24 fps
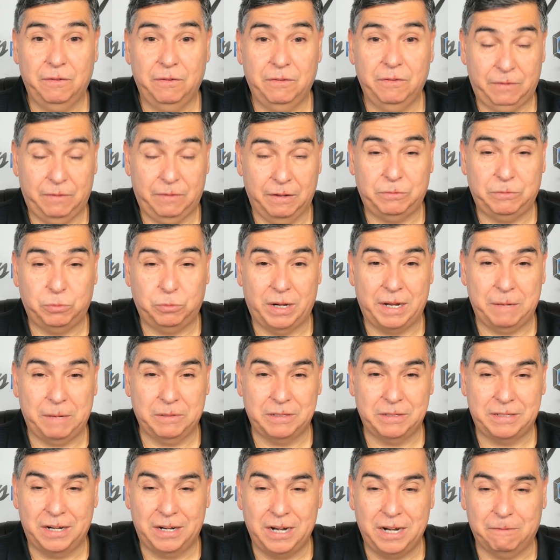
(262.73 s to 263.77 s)
Get
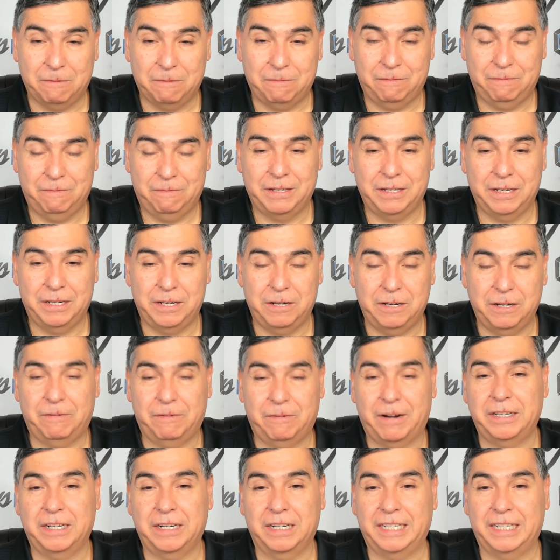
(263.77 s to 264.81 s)
20% off. And you'll
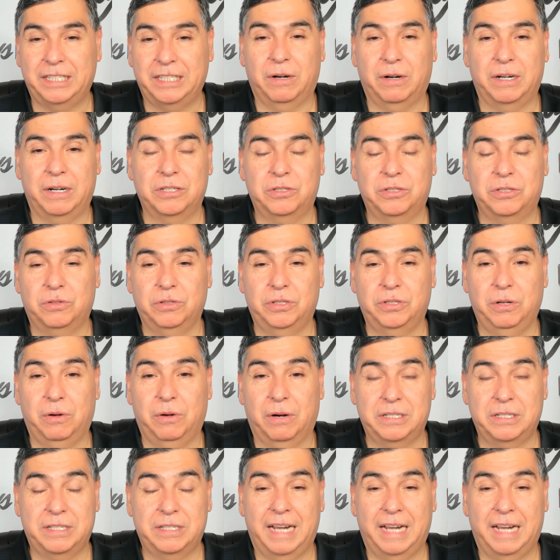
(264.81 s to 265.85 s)
find a link to our to
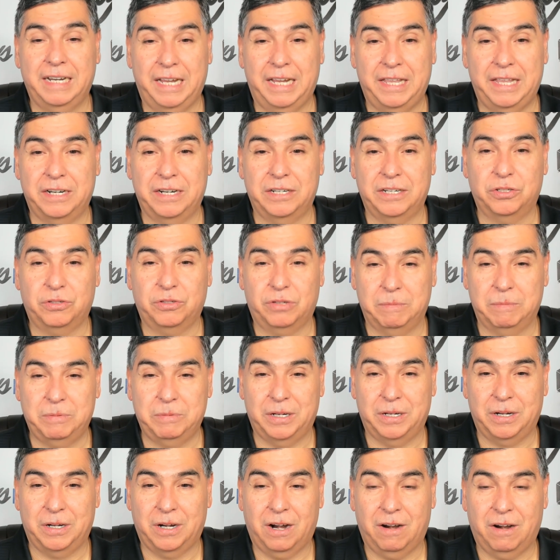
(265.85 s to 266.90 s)
our site in the
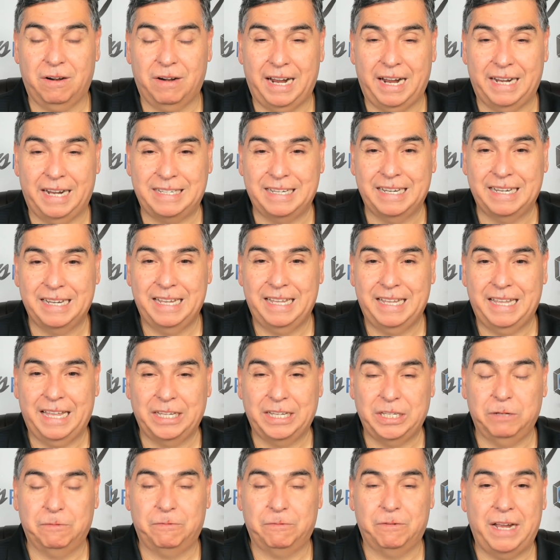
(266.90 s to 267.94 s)
description. All right,
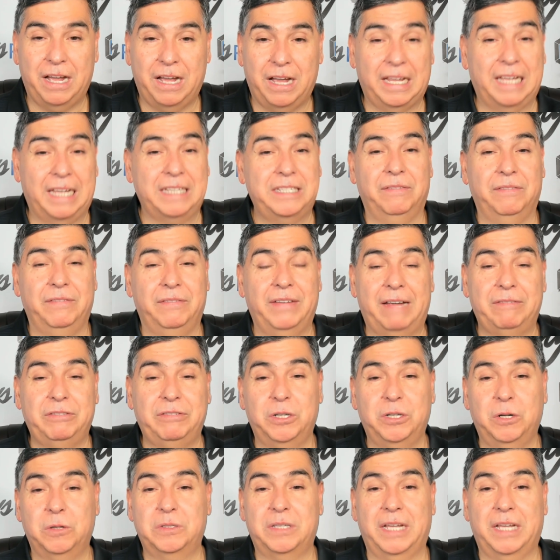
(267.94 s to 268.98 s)
that'll do it for now. Lots of live
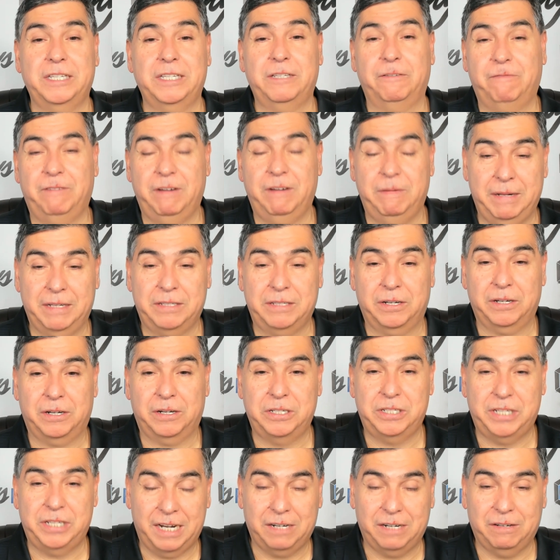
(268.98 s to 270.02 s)
shows, lots of free picks on
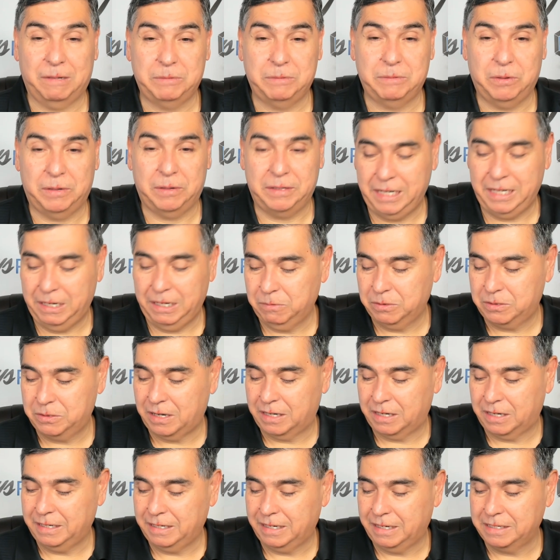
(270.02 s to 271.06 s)
our channel. I'm Tony T. We'll
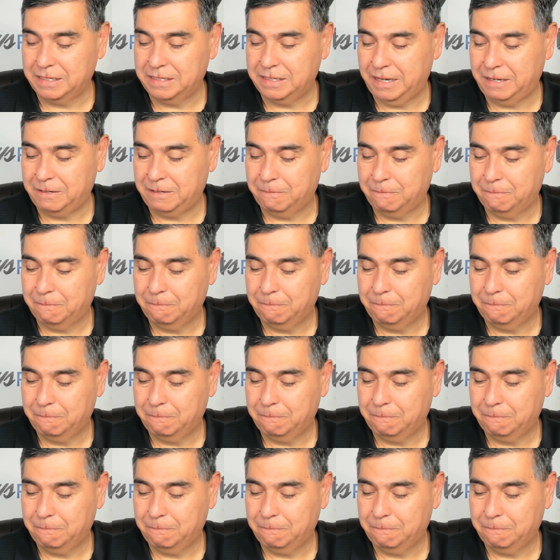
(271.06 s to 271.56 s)
talk to you guys later.